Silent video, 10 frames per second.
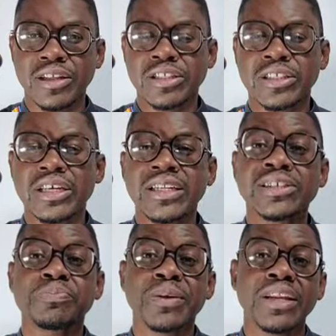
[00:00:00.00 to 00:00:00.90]
It
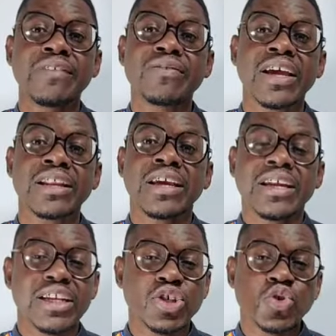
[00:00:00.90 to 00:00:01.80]
is believed that
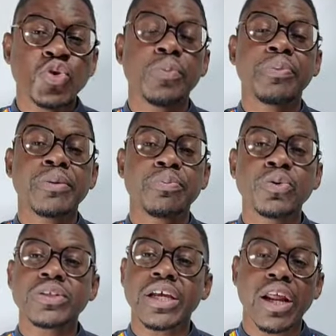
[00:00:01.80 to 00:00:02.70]
there's two pit
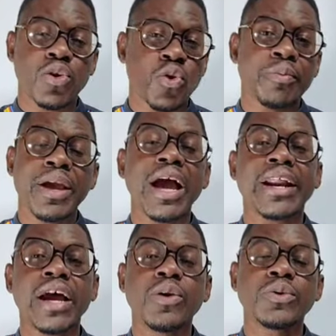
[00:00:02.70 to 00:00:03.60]
bulls that are roaming
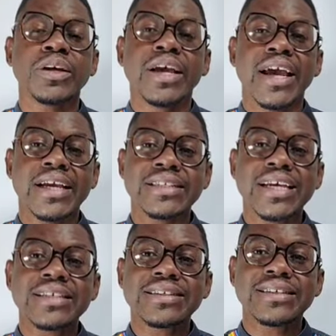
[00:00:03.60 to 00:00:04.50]
around and
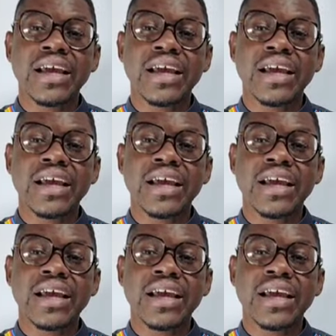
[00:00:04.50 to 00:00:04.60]
just